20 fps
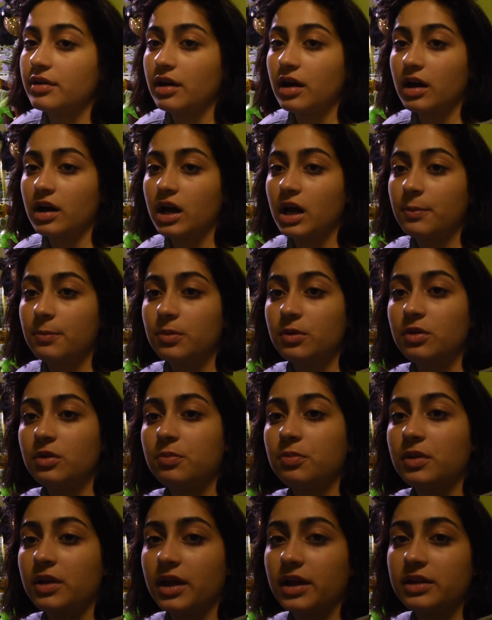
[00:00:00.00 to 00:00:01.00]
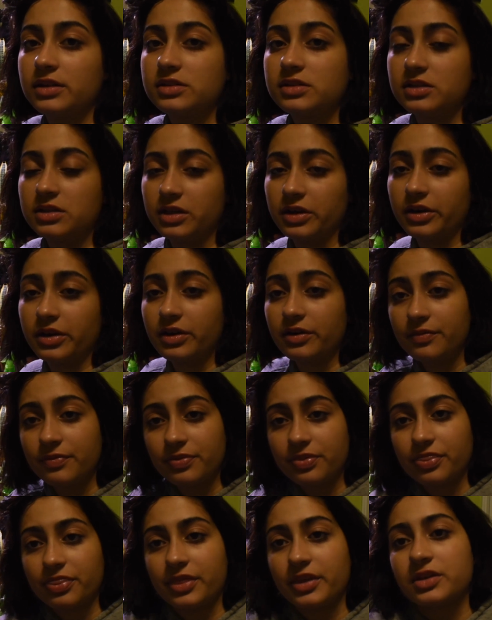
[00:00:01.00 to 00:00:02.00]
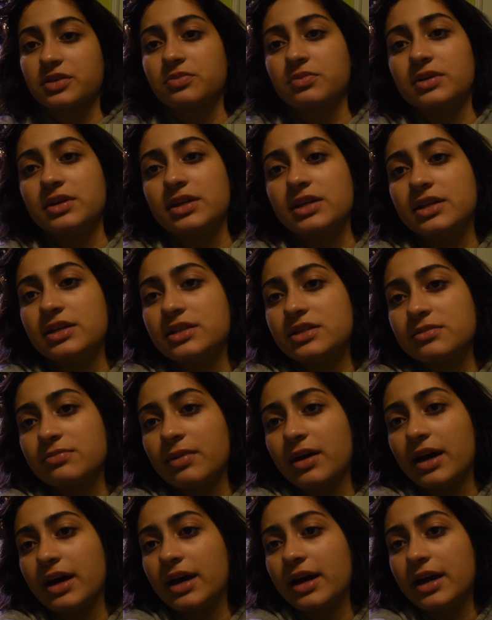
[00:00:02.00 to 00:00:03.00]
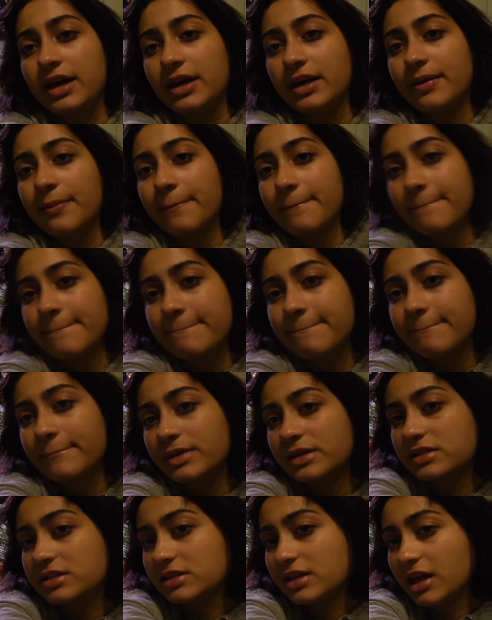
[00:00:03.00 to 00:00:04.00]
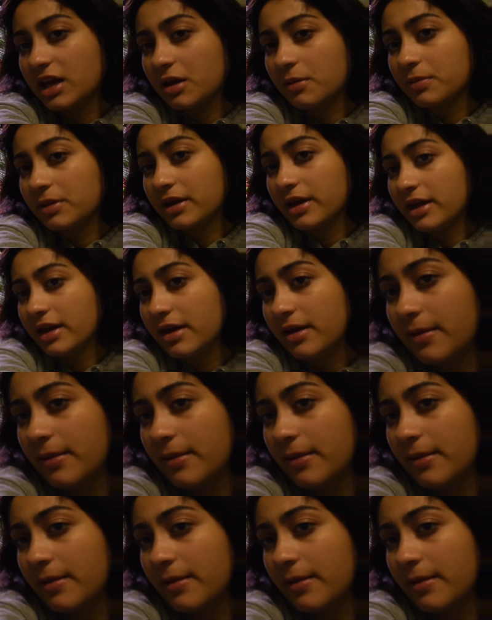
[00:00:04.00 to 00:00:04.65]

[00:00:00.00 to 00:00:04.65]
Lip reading: a couple of plants here. This one is the snake plant